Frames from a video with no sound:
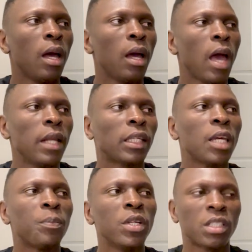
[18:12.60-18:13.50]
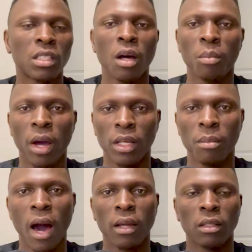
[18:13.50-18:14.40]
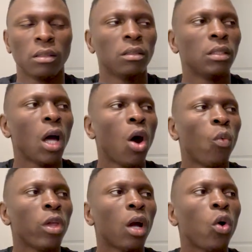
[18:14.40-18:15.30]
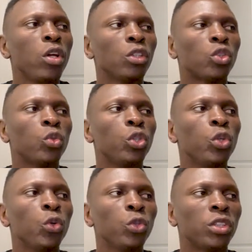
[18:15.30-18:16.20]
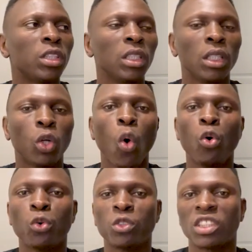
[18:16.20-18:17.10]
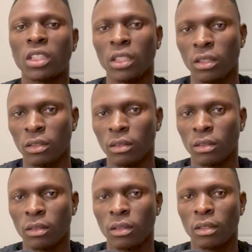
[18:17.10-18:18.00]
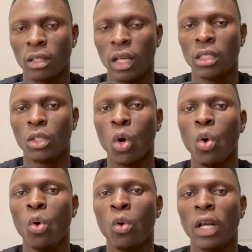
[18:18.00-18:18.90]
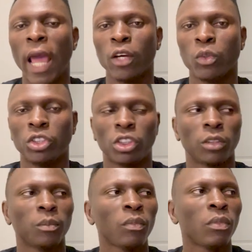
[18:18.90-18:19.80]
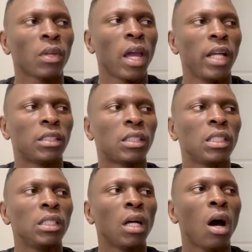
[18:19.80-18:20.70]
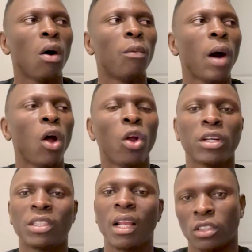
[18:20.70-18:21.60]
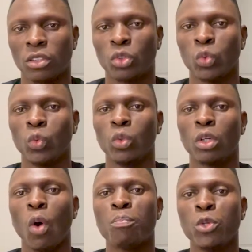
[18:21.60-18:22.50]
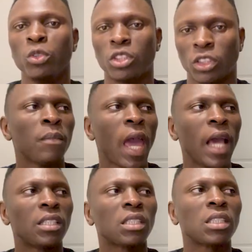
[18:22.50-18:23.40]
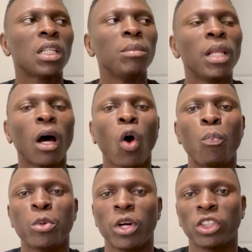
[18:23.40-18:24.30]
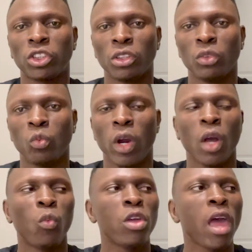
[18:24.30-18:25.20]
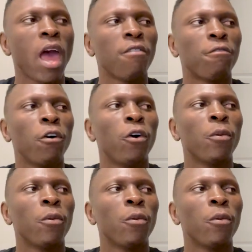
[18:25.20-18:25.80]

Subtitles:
And keep this number in mind. Now we are going to use the Goroutine in Go language and see how long it's gonna take to compute a similar operation where we have a